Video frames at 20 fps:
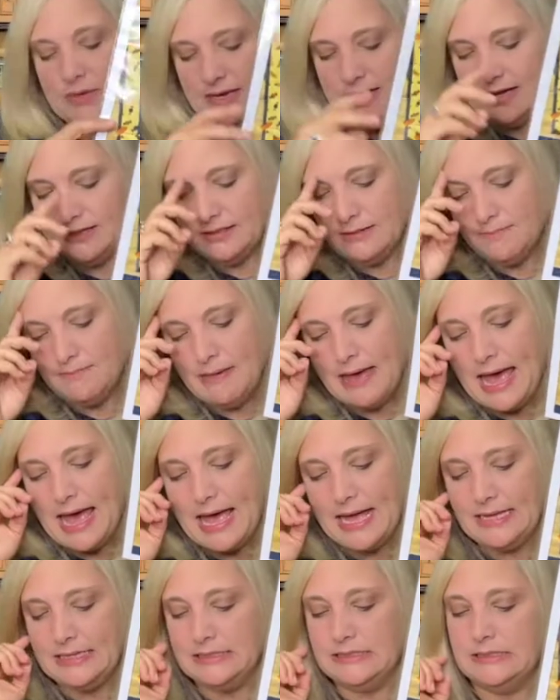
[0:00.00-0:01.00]
We got the
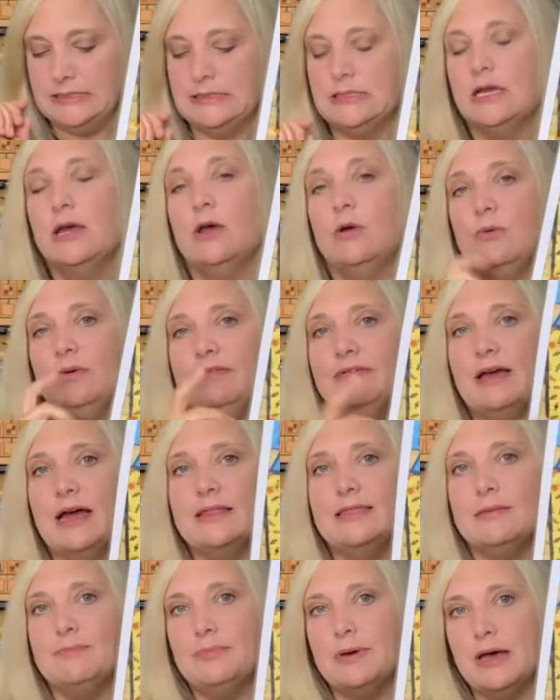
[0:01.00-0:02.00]
bats. We've
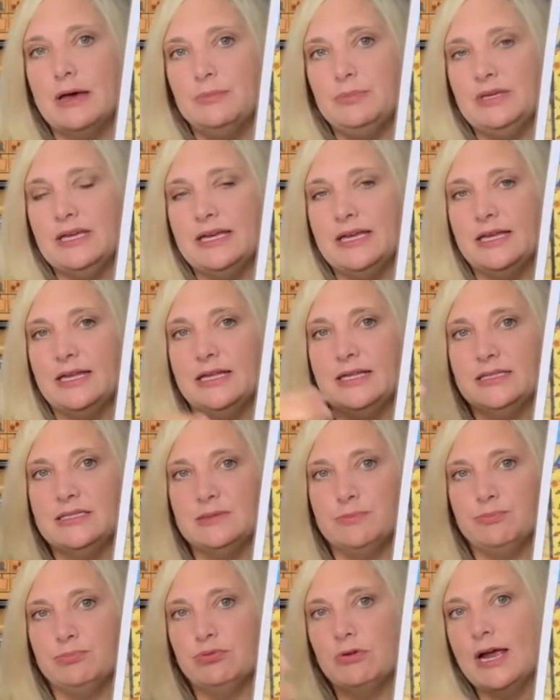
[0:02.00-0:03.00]
got the pumpkins,
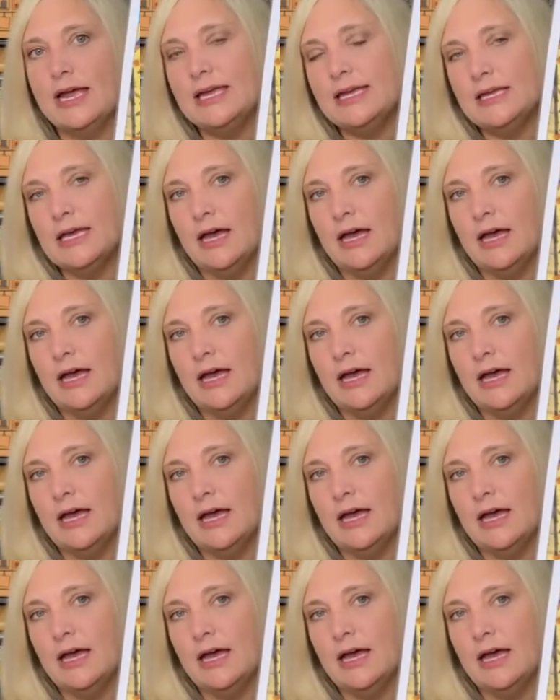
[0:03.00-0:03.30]
bright